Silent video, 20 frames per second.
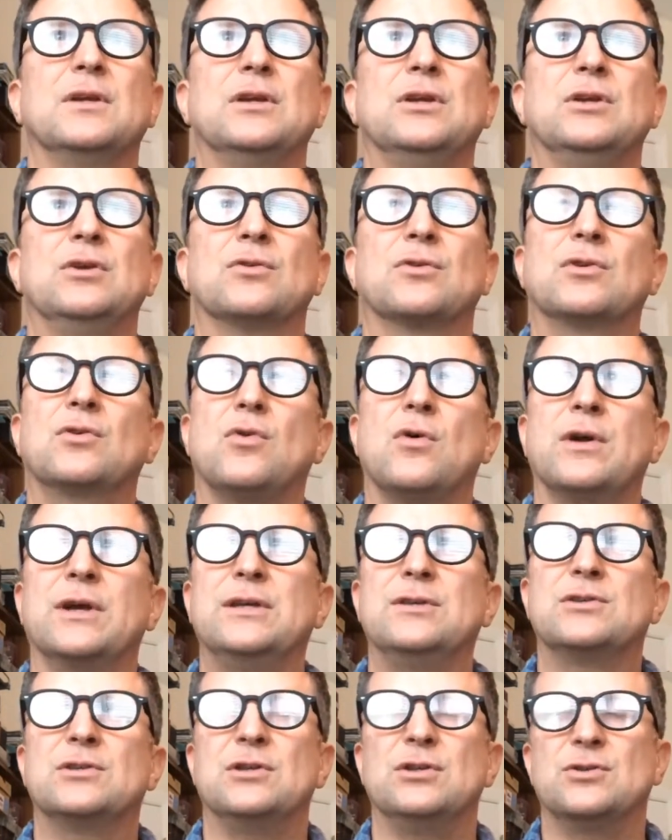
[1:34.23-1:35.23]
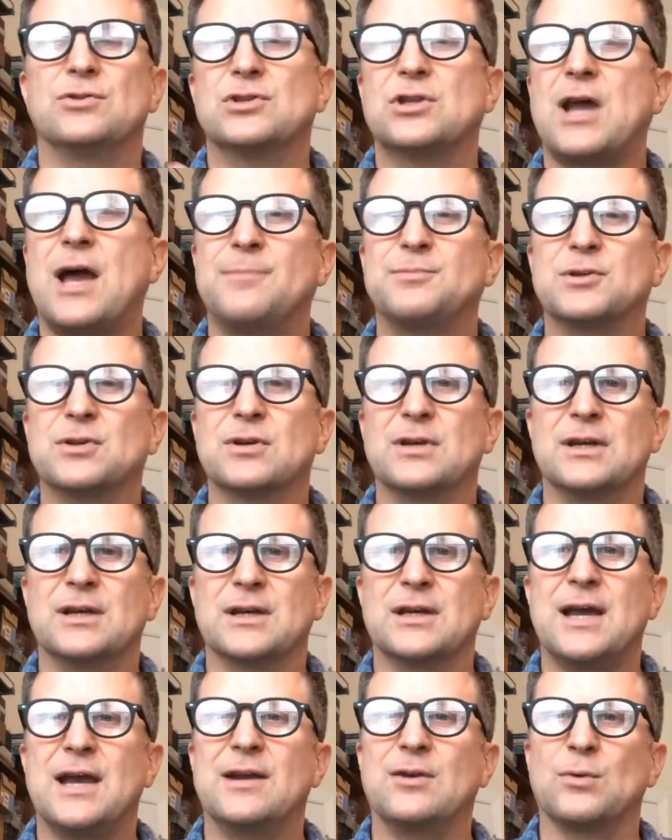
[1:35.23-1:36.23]
your chops are going to
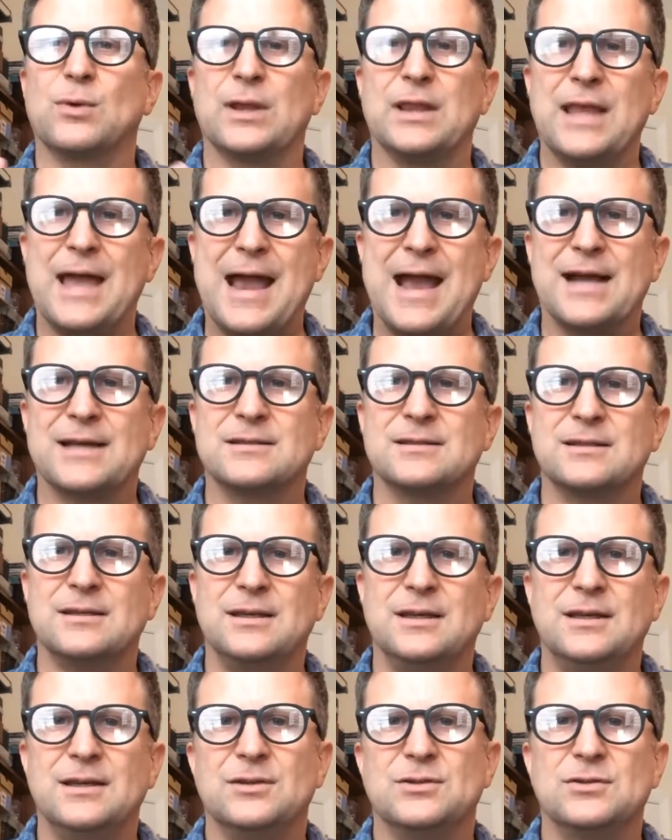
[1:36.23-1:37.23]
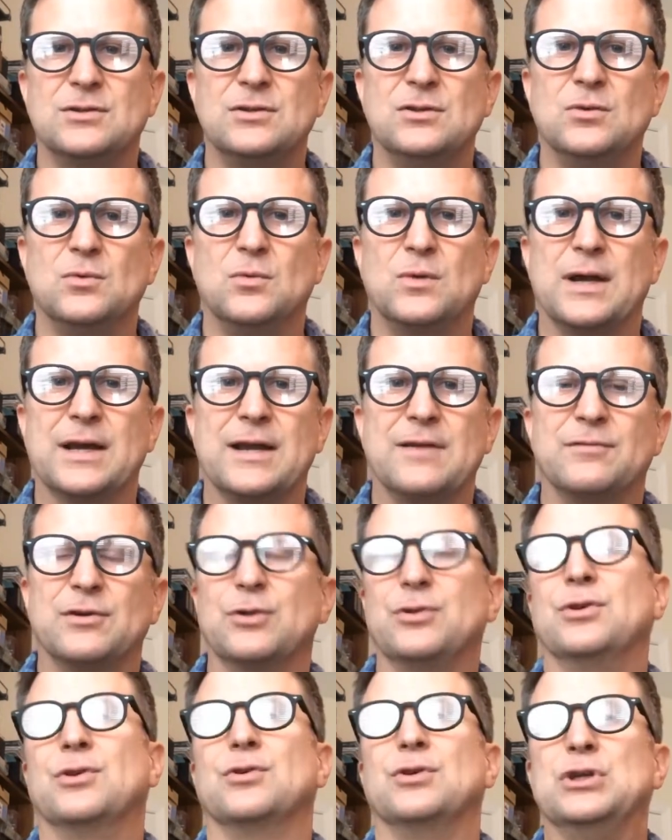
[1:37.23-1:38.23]
kind of relax into whatever
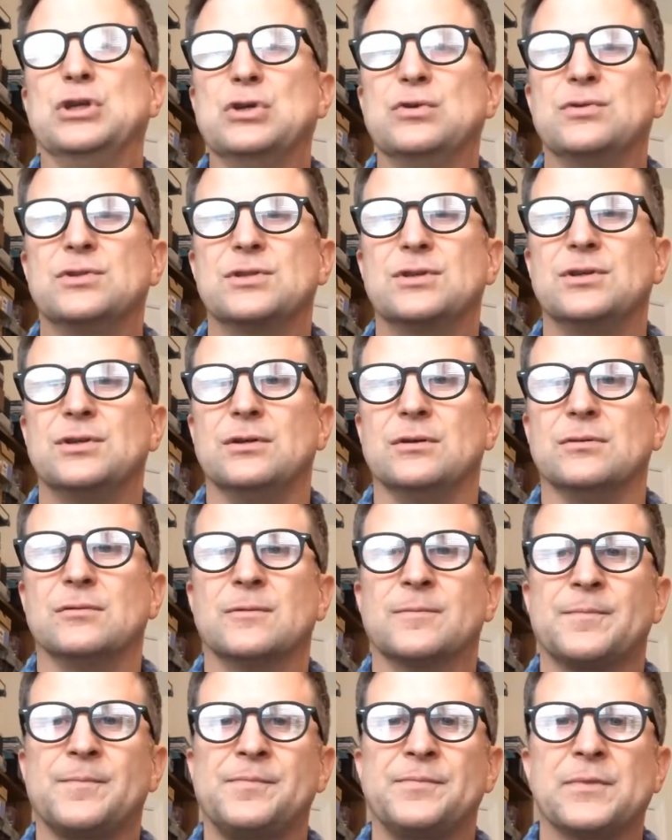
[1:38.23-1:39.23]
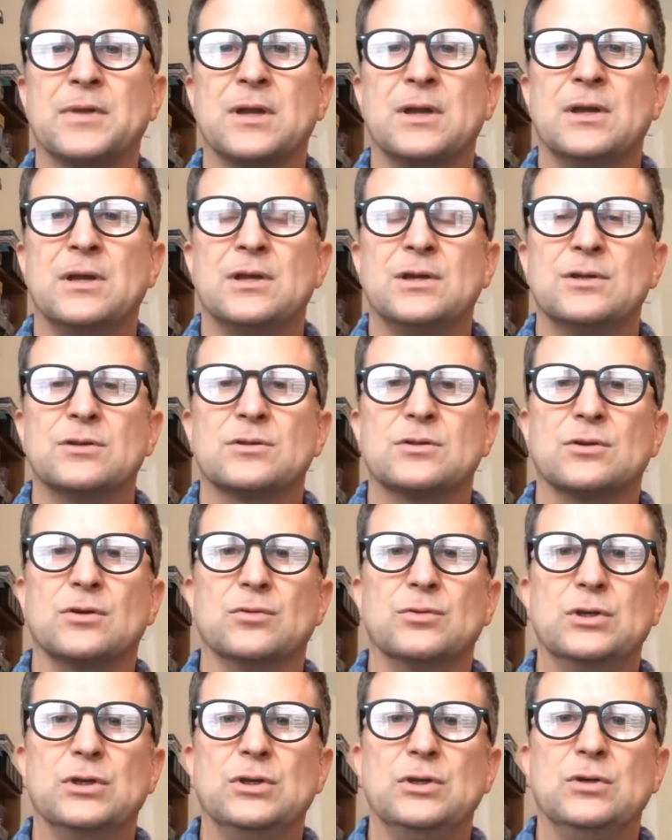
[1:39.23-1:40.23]
you're used to.
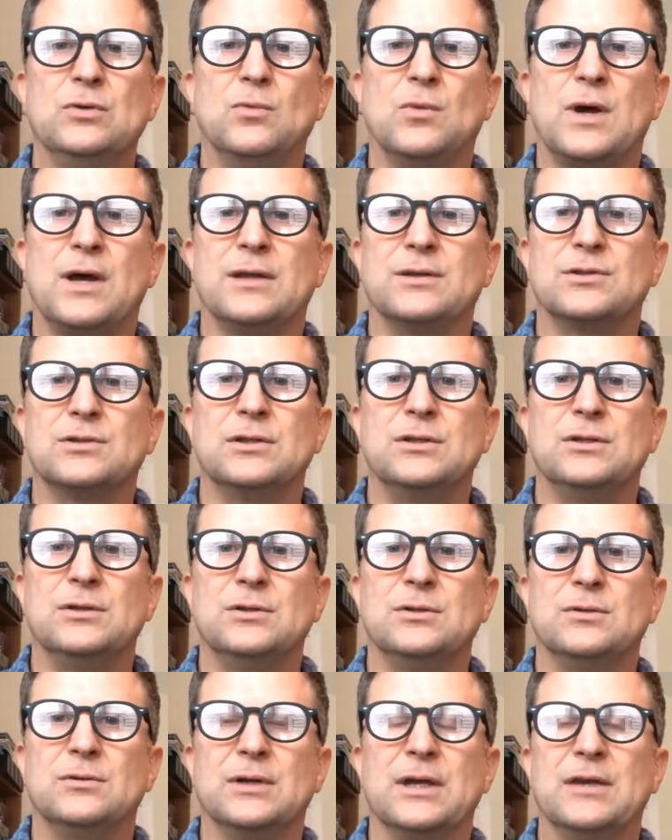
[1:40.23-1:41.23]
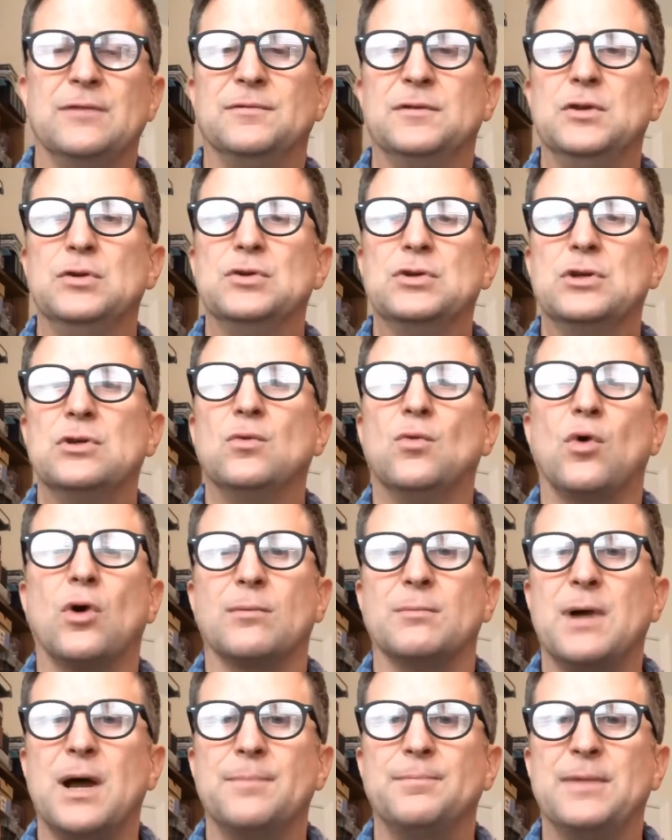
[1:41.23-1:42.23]
So you want to, if you do
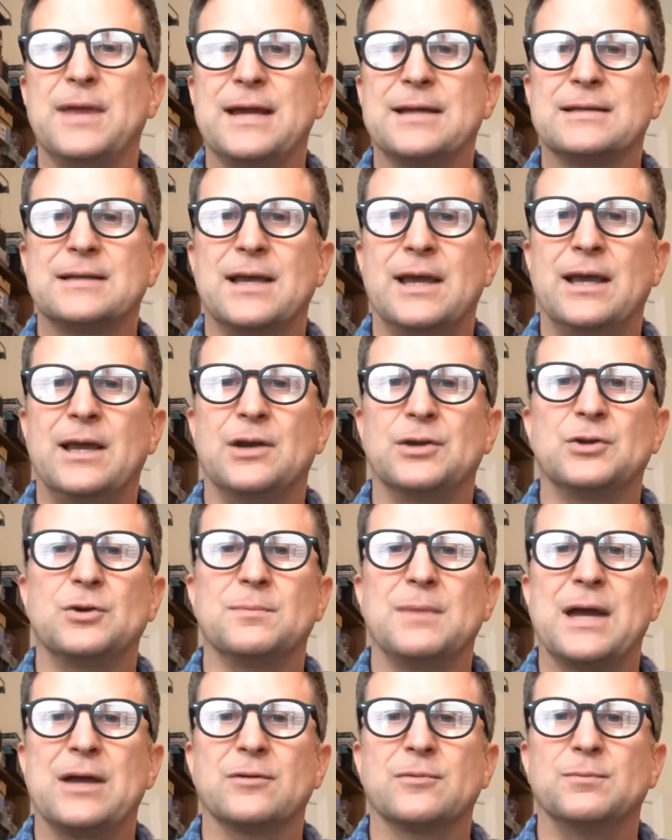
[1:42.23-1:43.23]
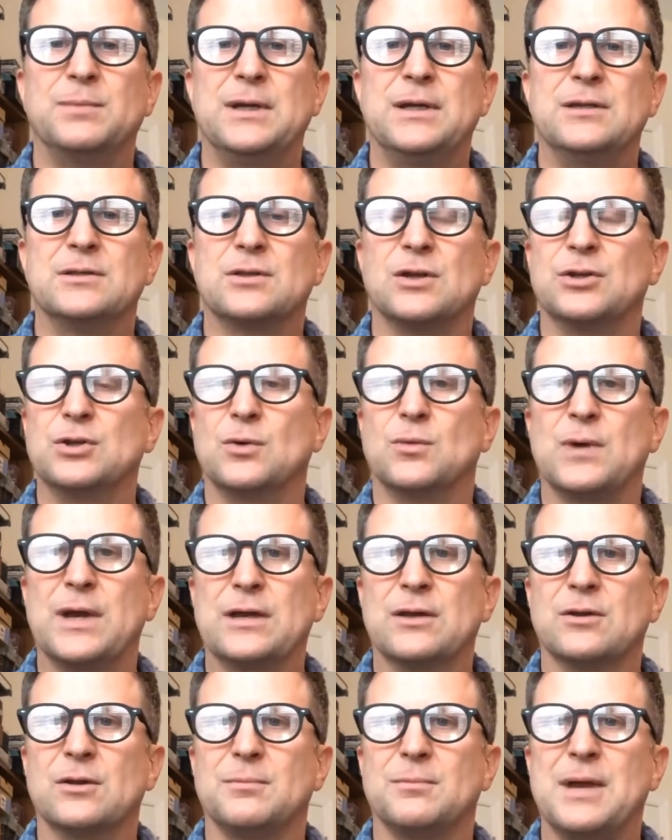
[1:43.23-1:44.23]
warm up that day on your mouthpiece, on your
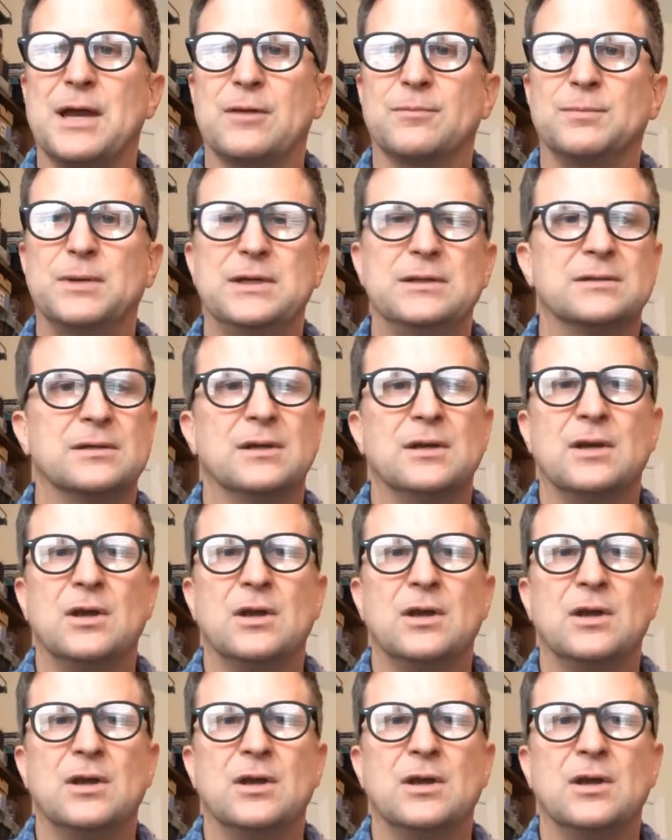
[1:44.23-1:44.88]
regular mouthpiece,